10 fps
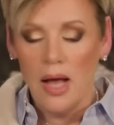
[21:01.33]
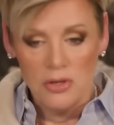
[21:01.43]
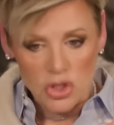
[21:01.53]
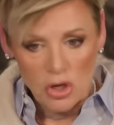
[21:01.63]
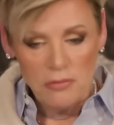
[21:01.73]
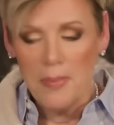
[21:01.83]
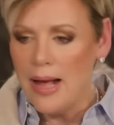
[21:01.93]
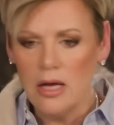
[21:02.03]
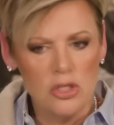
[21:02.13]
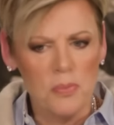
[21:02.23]
my
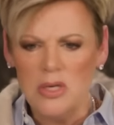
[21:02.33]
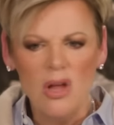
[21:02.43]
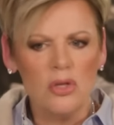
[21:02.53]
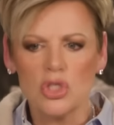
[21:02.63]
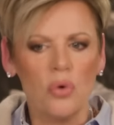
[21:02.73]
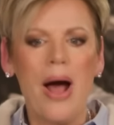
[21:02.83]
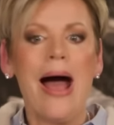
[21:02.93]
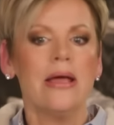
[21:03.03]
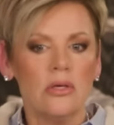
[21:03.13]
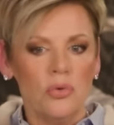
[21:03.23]
husband not so
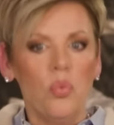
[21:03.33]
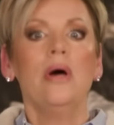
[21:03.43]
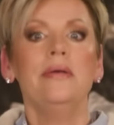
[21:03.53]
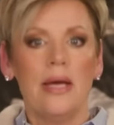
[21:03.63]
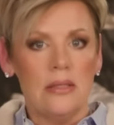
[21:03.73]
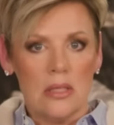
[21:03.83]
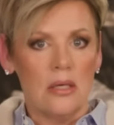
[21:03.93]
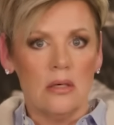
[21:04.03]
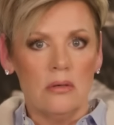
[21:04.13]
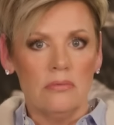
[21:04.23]
I could one day
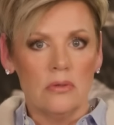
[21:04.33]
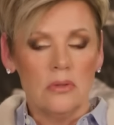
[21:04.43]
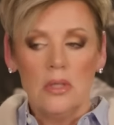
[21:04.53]
take over.